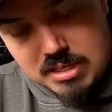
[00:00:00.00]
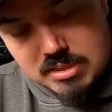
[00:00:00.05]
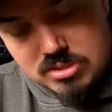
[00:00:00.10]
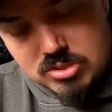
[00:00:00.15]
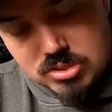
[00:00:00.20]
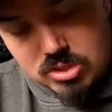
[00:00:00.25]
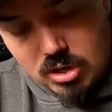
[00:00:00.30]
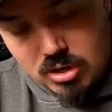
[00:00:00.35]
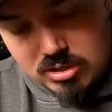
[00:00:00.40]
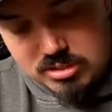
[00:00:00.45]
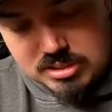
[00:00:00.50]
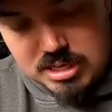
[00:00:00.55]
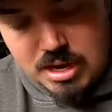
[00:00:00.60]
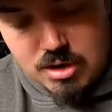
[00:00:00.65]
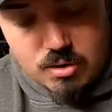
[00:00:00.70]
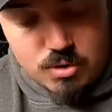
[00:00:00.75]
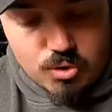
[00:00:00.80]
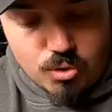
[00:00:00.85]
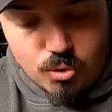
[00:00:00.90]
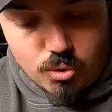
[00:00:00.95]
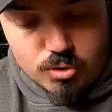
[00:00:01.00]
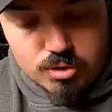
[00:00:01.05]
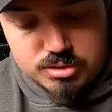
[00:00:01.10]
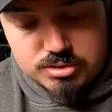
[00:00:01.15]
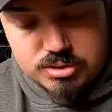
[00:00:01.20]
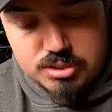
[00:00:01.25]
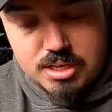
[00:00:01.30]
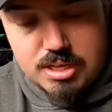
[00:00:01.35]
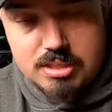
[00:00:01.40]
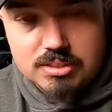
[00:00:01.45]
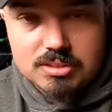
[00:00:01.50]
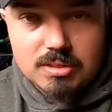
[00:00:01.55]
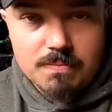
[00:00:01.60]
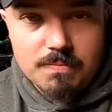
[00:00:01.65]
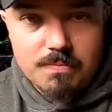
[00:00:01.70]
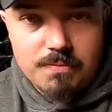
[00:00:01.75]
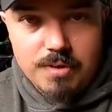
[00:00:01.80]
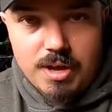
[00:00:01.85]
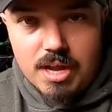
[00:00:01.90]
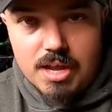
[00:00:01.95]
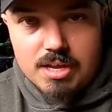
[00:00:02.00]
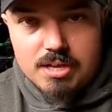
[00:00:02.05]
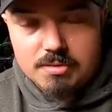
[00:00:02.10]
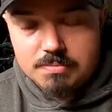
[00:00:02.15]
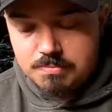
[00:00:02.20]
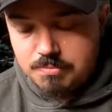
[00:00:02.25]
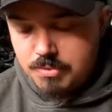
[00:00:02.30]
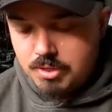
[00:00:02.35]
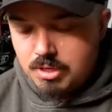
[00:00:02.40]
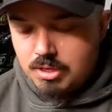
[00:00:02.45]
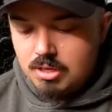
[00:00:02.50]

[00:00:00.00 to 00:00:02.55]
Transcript: it starts out coarse and ends up fine,